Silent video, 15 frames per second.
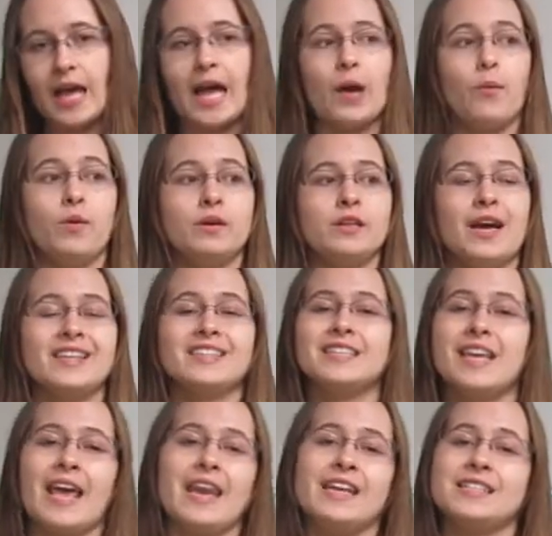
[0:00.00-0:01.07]
I would not
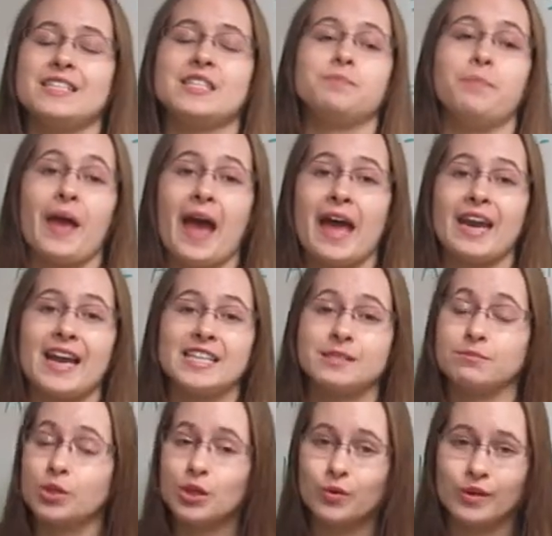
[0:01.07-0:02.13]
say it is as bad as
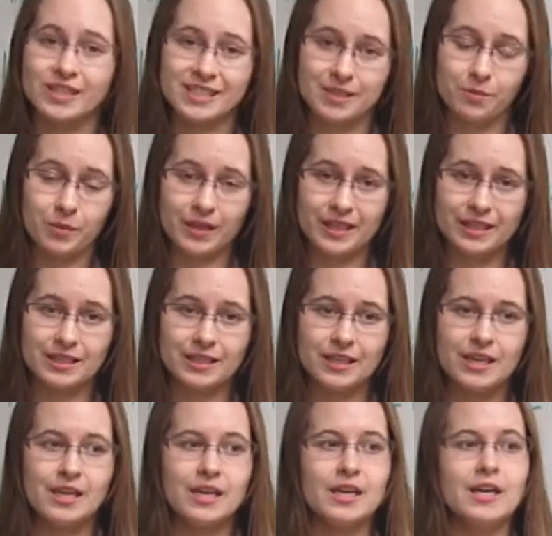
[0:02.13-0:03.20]
murdering somebody.
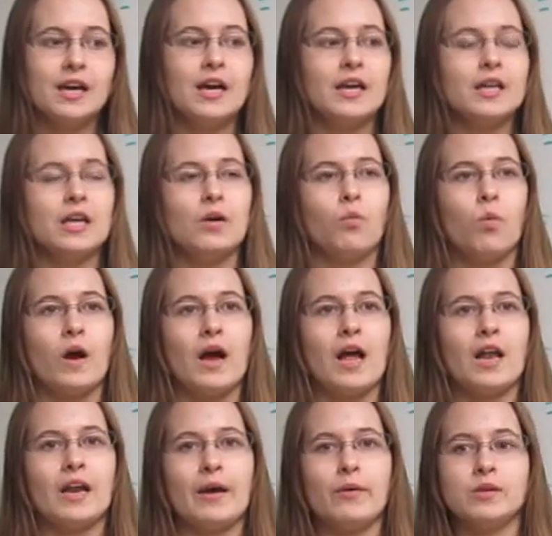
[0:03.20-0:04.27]
While I